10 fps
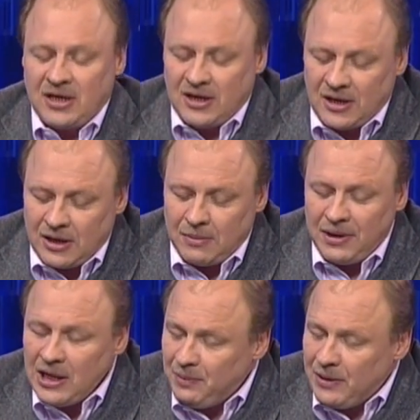
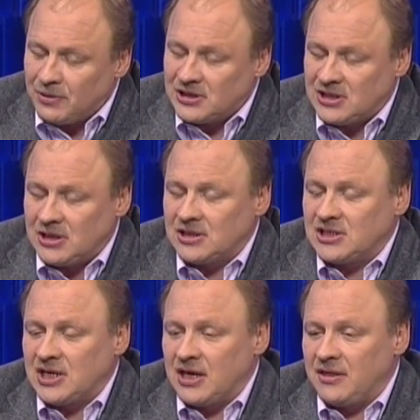many people still
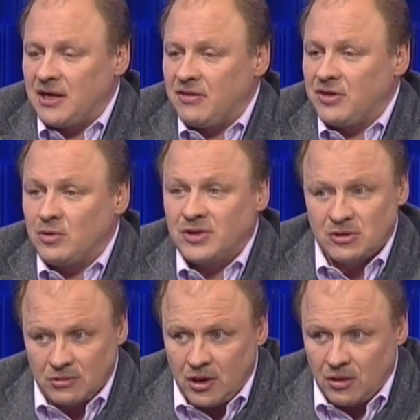say that there is
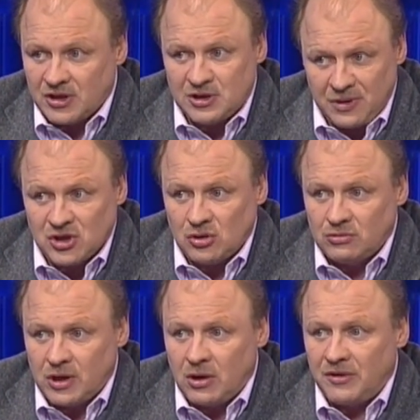a special
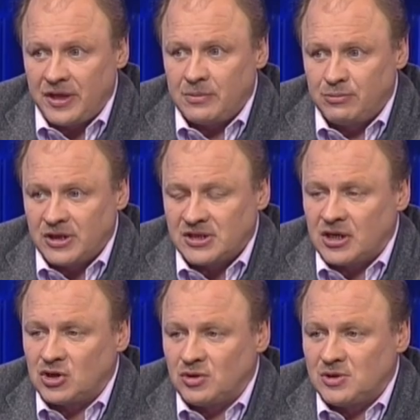role that the BRICS
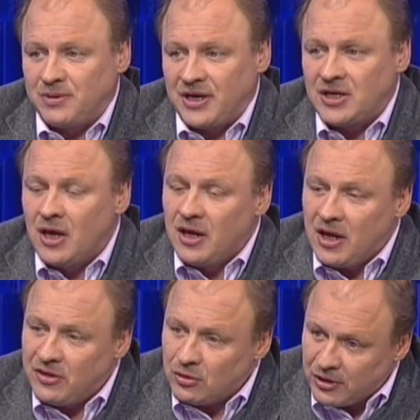countries played
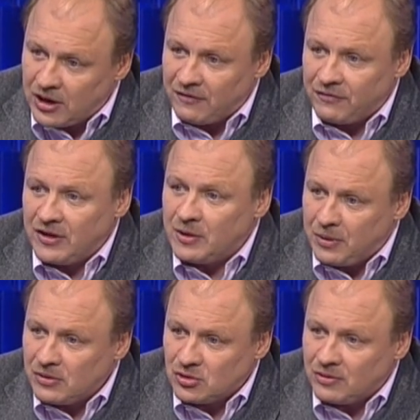in the recovery, in the
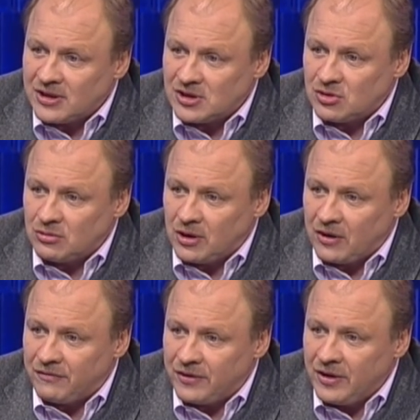post-crisis
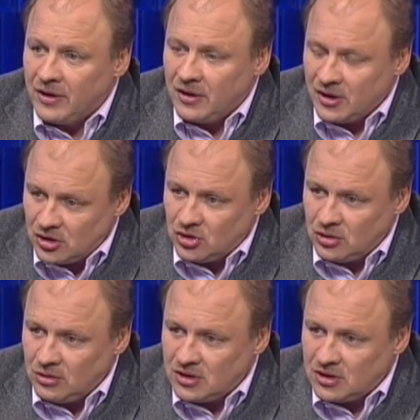recovery. Is it true? Did